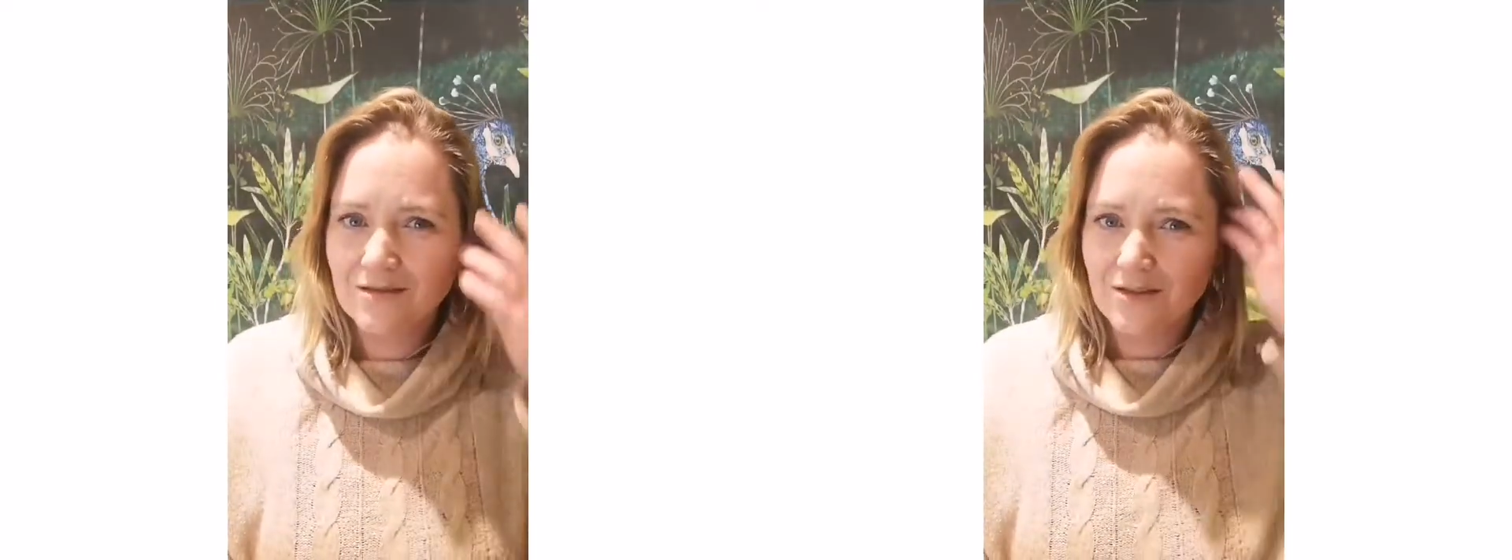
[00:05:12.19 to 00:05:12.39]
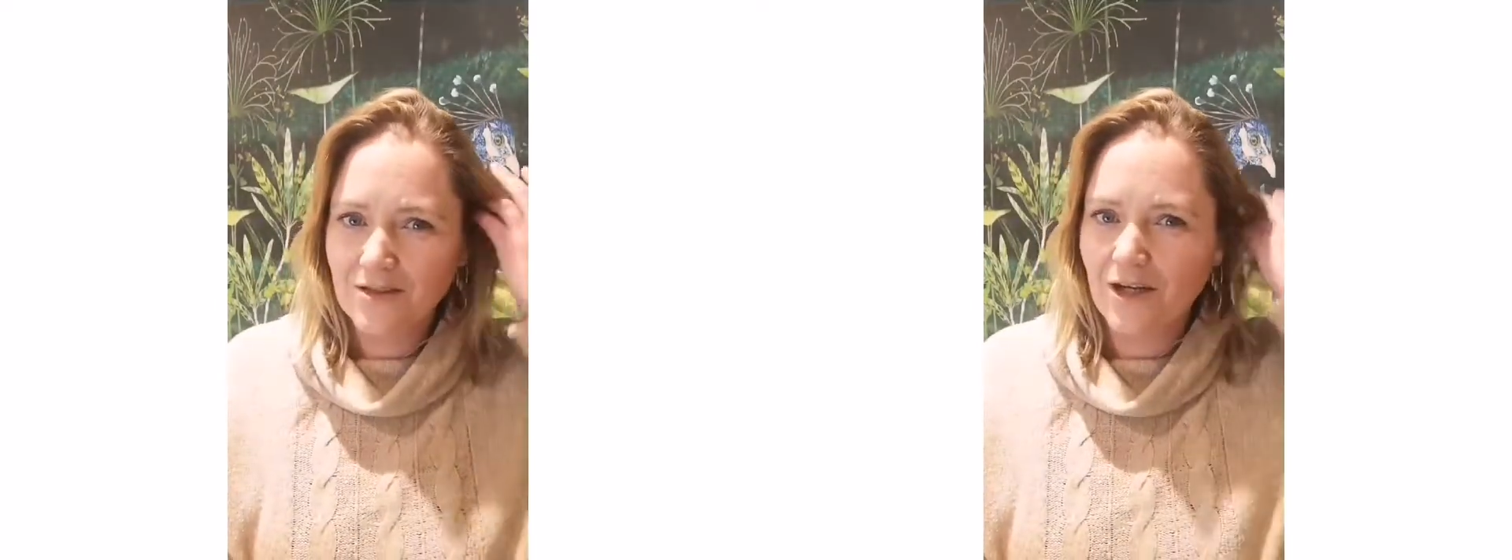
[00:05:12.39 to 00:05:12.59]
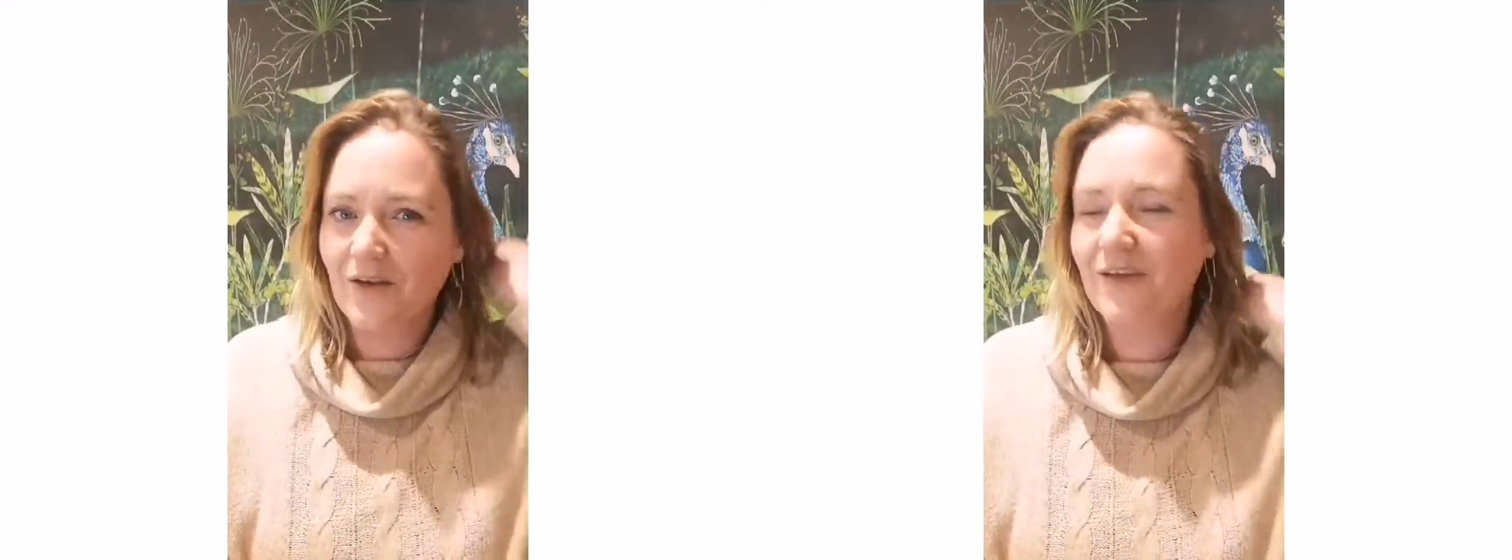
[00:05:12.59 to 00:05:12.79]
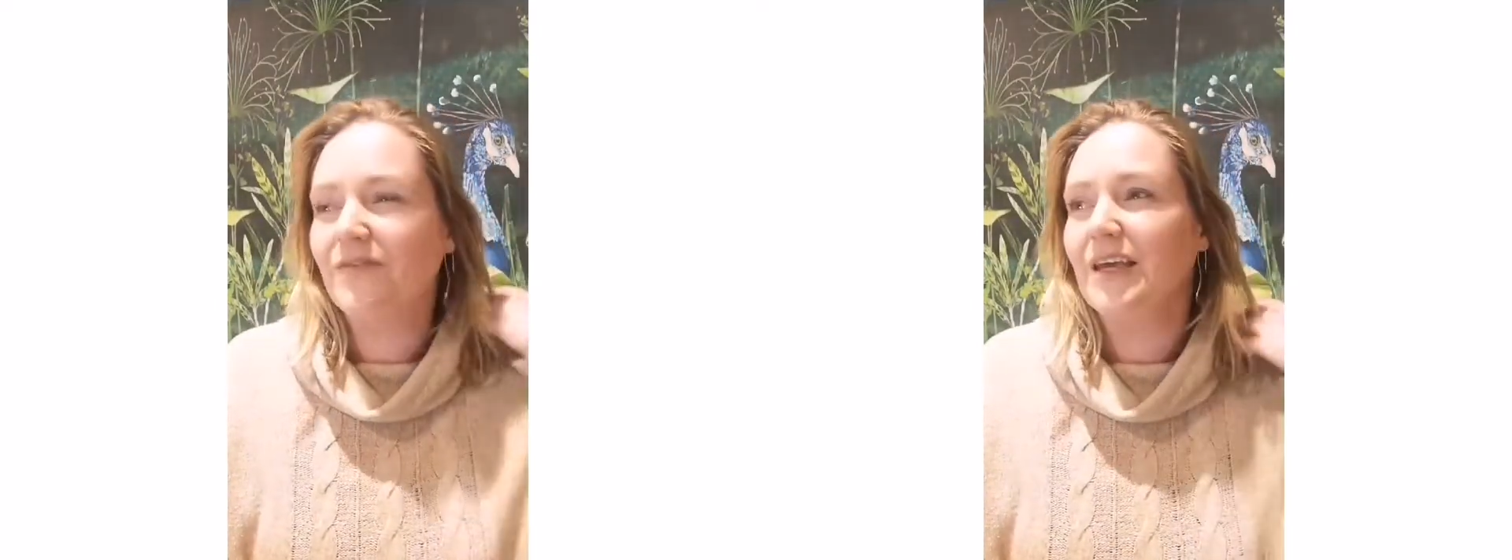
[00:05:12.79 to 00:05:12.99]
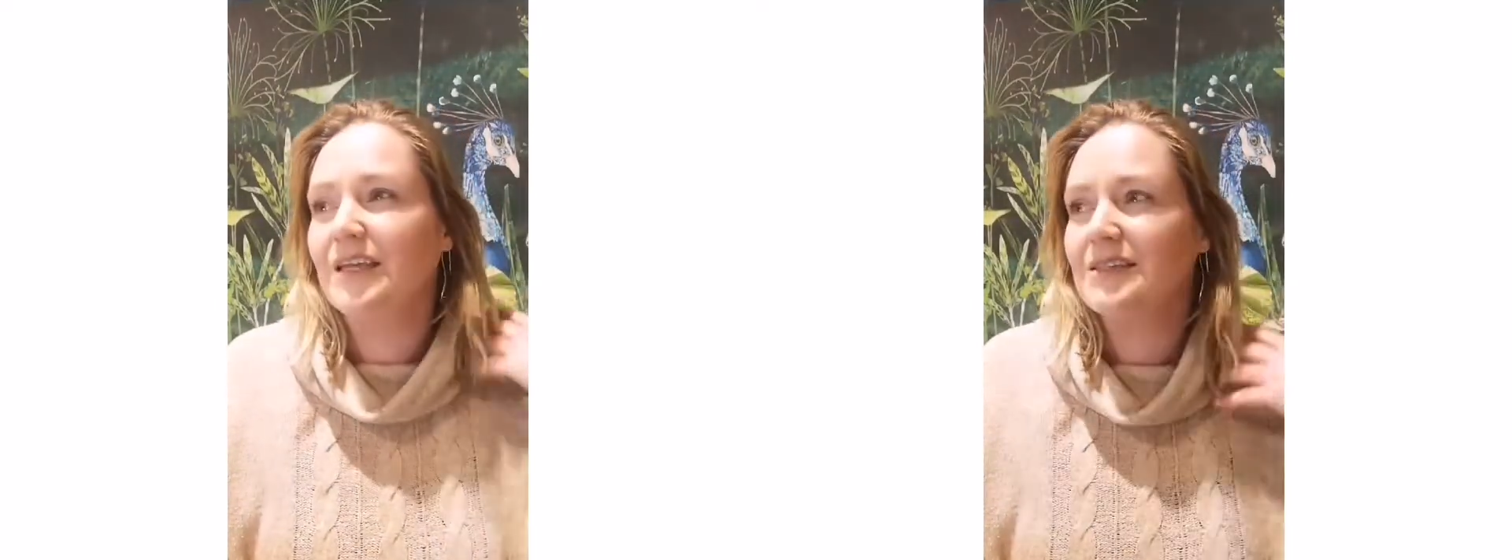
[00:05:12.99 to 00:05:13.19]
You know, if
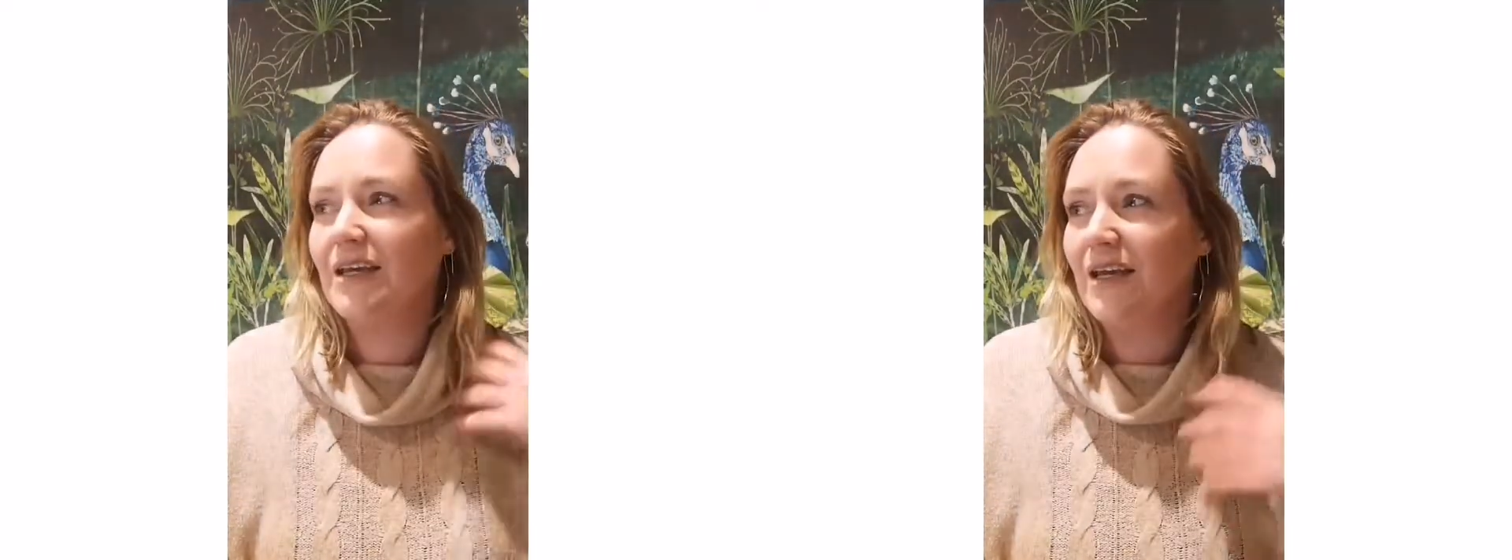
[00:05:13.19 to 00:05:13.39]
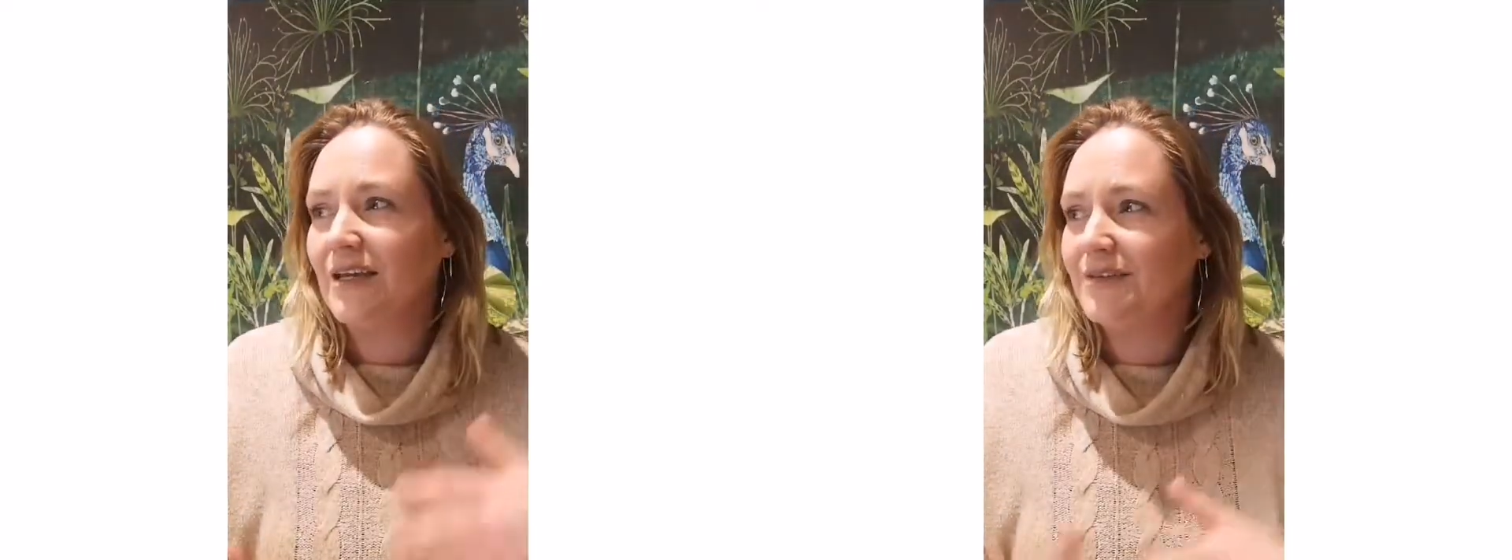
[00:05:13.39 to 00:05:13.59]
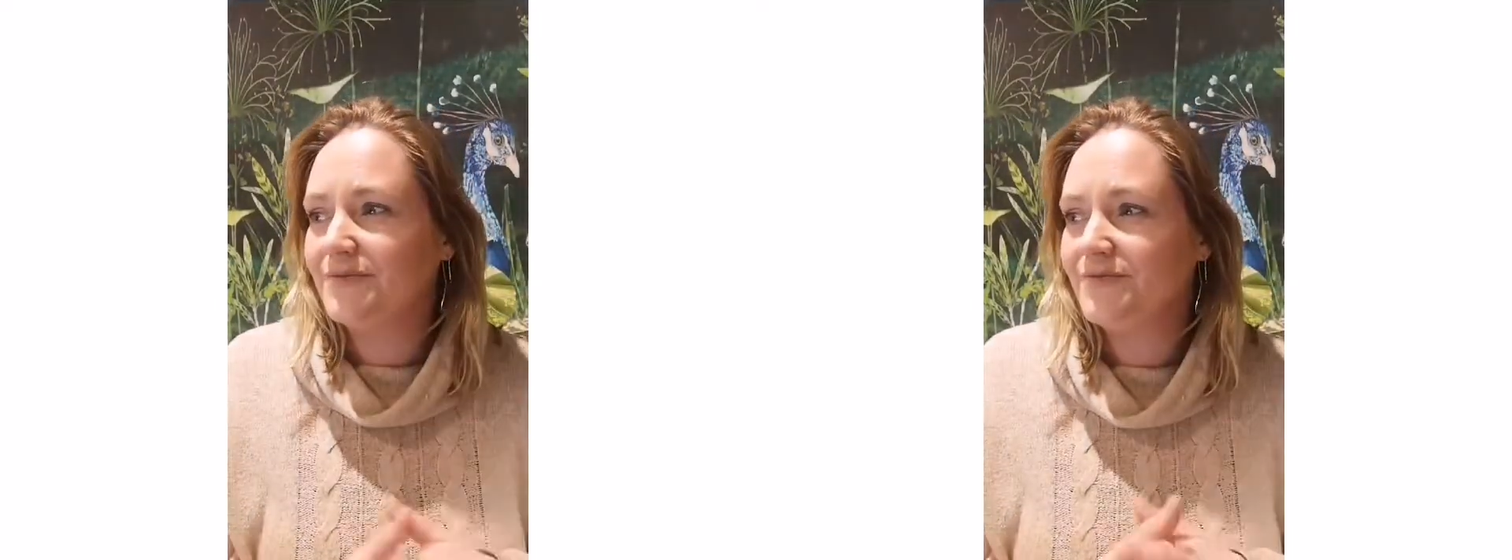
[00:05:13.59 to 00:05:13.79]
it is a,